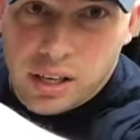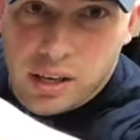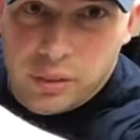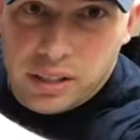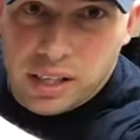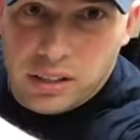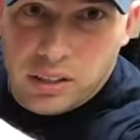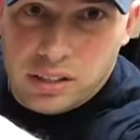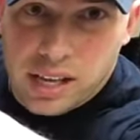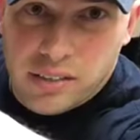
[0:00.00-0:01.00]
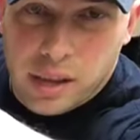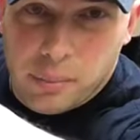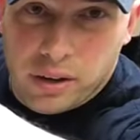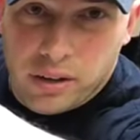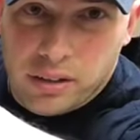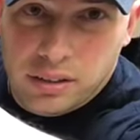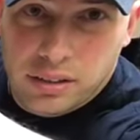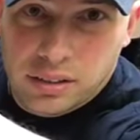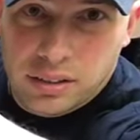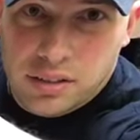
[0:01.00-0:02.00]
And we can take a look down that barrel.
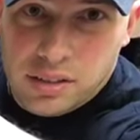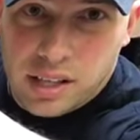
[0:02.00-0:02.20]
You see